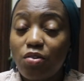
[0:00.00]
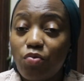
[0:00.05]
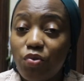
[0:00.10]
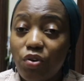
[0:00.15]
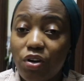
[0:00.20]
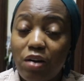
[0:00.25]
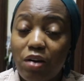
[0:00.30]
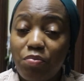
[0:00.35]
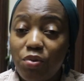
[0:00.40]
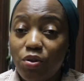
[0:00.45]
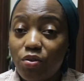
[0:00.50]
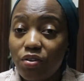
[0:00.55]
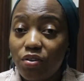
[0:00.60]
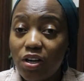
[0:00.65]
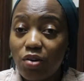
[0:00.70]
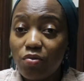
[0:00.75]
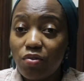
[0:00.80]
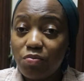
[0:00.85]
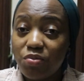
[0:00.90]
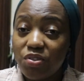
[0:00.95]

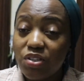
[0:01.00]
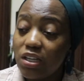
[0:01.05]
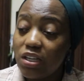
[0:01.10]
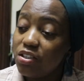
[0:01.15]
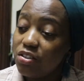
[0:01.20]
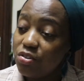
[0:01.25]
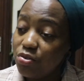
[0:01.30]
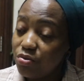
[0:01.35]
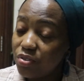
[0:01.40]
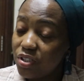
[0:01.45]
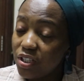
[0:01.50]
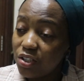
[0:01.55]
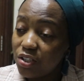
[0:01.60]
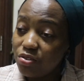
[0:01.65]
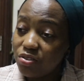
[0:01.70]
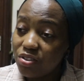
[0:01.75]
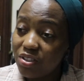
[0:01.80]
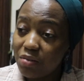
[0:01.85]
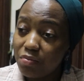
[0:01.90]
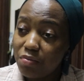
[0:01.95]
the website. It will take
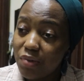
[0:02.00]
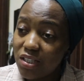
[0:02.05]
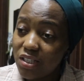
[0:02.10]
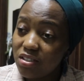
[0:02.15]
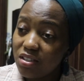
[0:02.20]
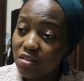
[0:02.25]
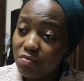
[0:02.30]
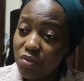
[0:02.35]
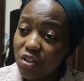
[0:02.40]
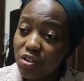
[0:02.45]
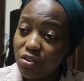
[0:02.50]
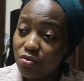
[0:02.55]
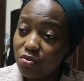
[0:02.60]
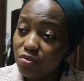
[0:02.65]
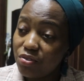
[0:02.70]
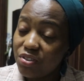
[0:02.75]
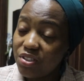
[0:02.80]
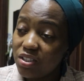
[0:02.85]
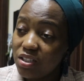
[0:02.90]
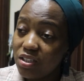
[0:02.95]
you step by step. Then
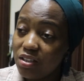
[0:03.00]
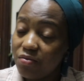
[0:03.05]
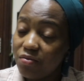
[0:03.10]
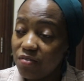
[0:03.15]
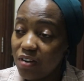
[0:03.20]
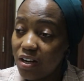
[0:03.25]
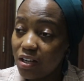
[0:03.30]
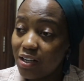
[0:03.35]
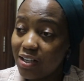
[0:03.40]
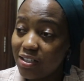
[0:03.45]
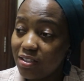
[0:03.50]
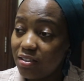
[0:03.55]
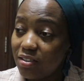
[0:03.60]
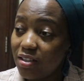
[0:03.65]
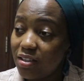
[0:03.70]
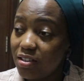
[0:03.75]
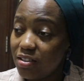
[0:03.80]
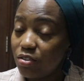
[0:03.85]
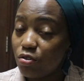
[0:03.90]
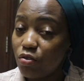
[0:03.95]
you'll see
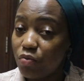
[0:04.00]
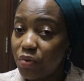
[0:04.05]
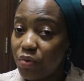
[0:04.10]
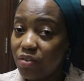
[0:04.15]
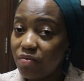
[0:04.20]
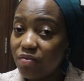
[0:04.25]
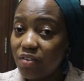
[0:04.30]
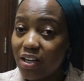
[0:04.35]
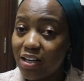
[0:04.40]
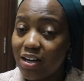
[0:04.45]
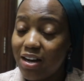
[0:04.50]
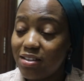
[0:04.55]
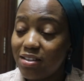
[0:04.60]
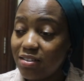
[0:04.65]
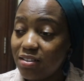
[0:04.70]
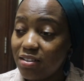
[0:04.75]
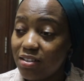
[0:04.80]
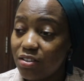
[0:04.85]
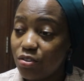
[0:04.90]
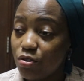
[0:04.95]
vacancies, open
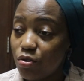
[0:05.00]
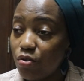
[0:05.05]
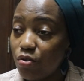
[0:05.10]
vacancies,